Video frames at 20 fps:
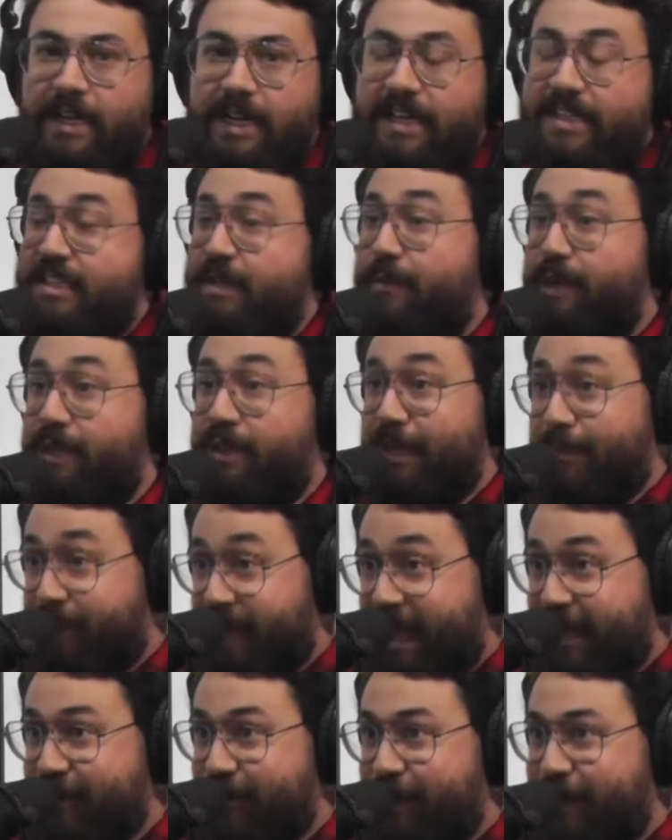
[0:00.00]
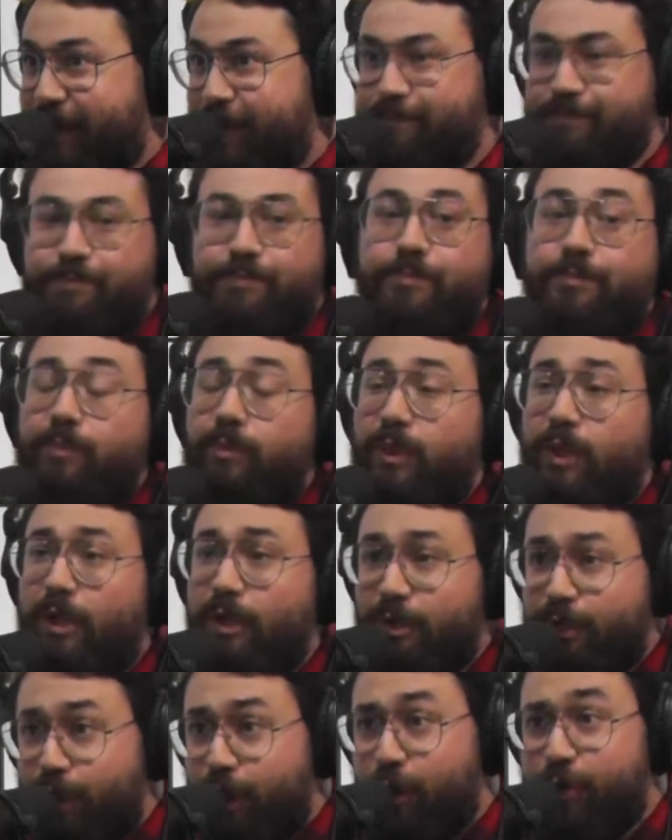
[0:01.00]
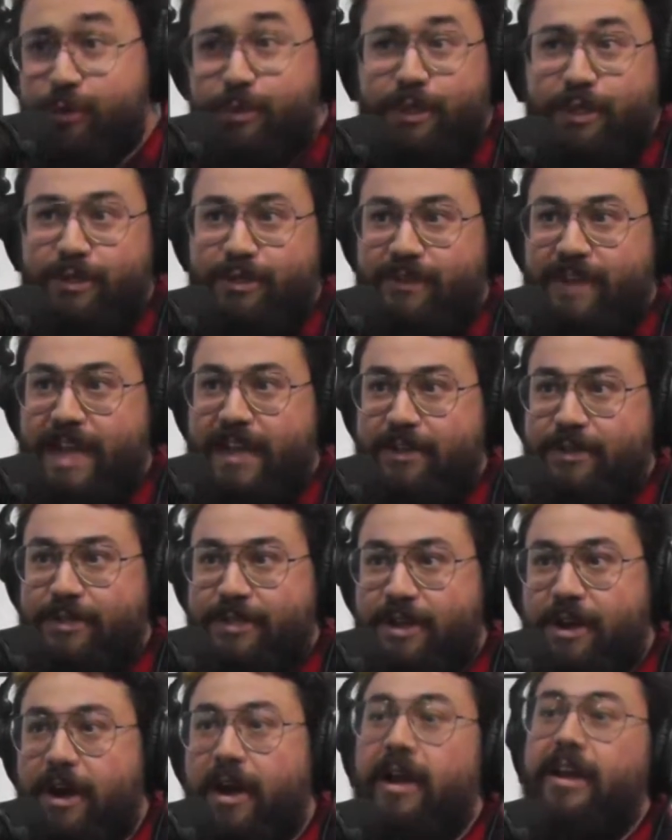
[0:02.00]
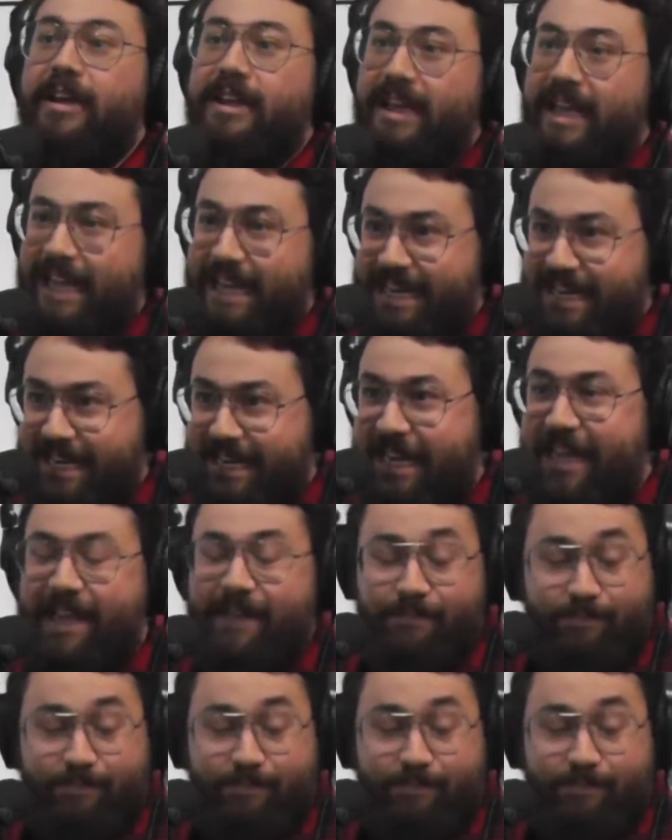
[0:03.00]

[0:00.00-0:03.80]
And somebody like Patrick knows what those factors are, and he